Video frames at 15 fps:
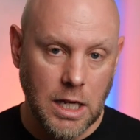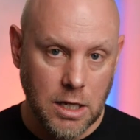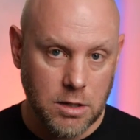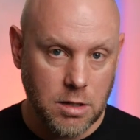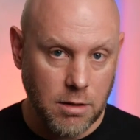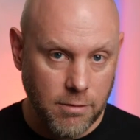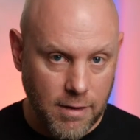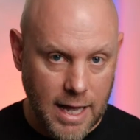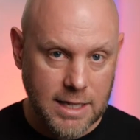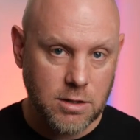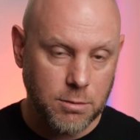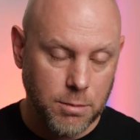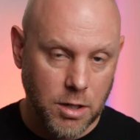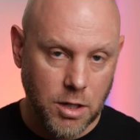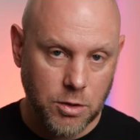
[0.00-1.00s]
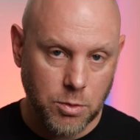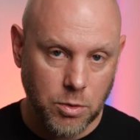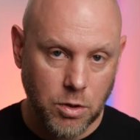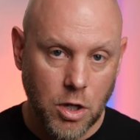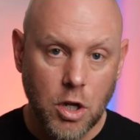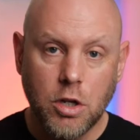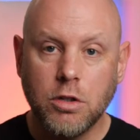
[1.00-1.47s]
into the Vassal
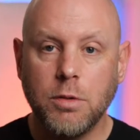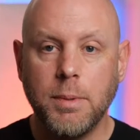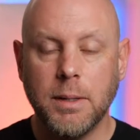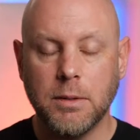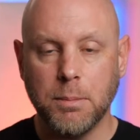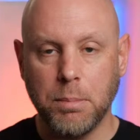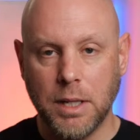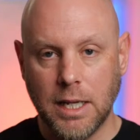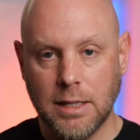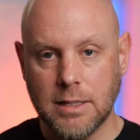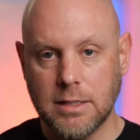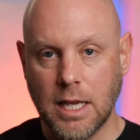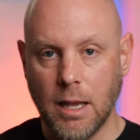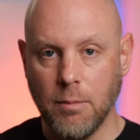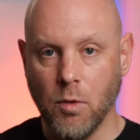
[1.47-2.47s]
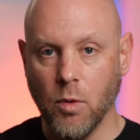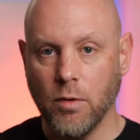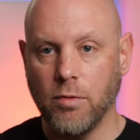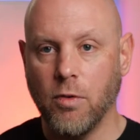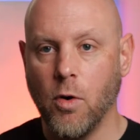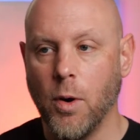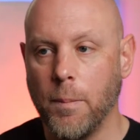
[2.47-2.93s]
module to be able to play this game going
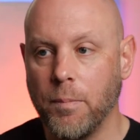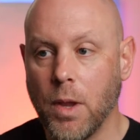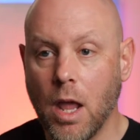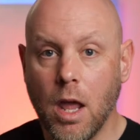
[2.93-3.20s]
forward,